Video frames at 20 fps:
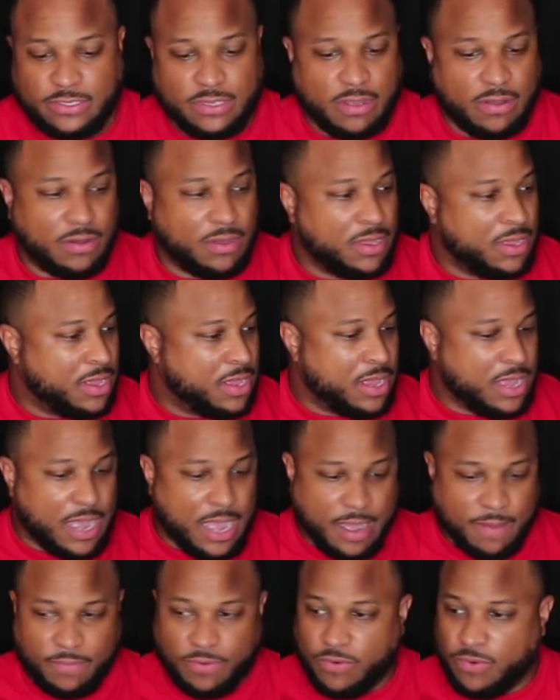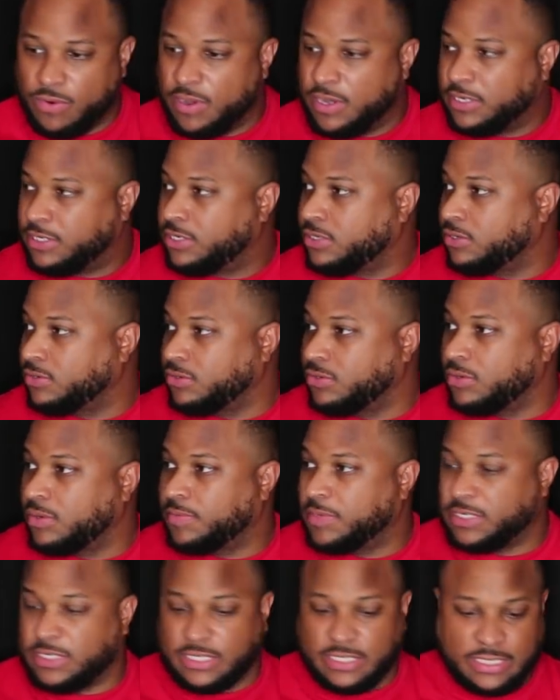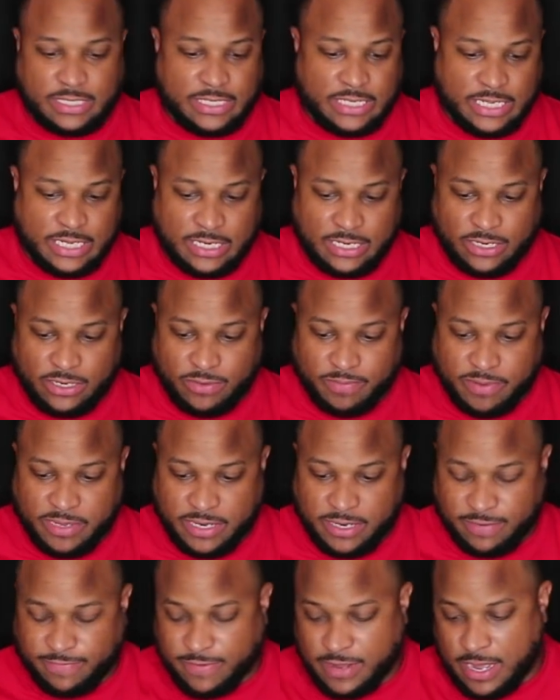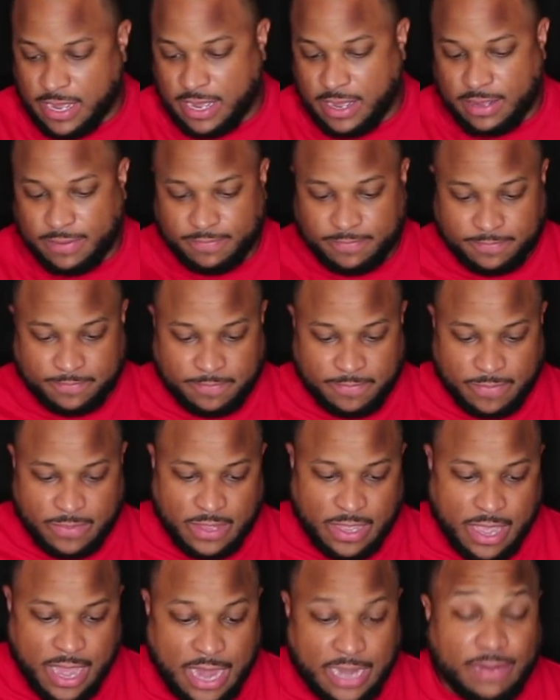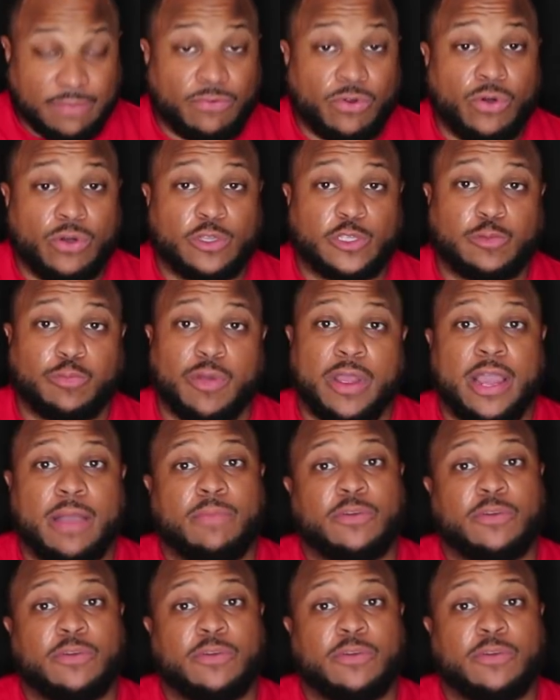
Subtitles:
So I'm going to get a little bit of olive oil spray.